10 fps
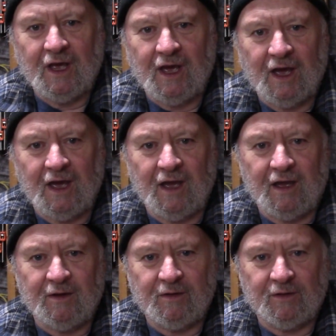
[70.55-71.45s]

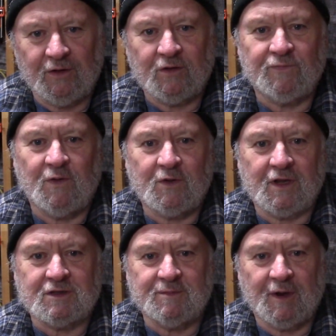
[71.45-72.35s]
Look forward to
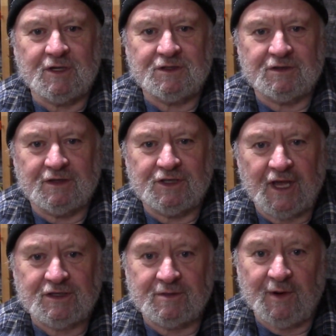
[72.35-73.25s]
getting some ice to
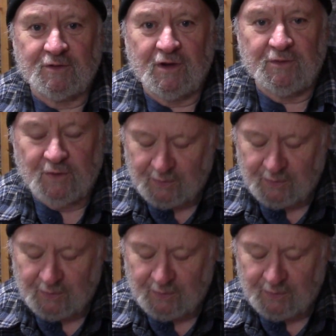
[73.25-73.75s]
test them out on.